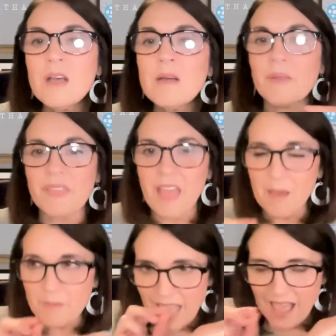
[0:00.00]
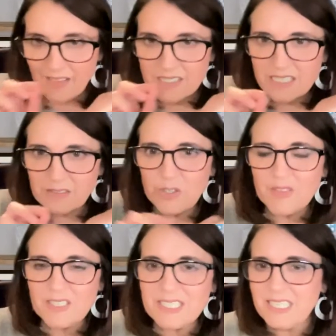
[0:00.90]
But the Emma and Alice can look at
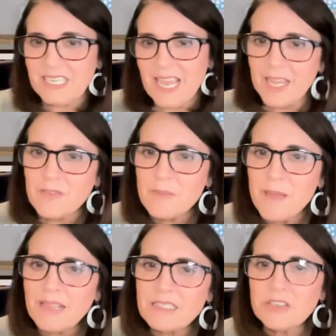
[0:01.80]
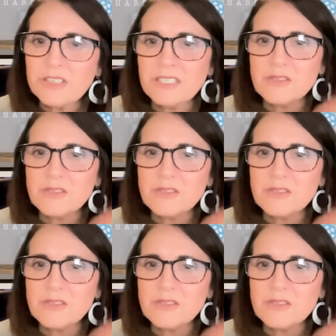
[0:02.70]
the DNA of the bacteria,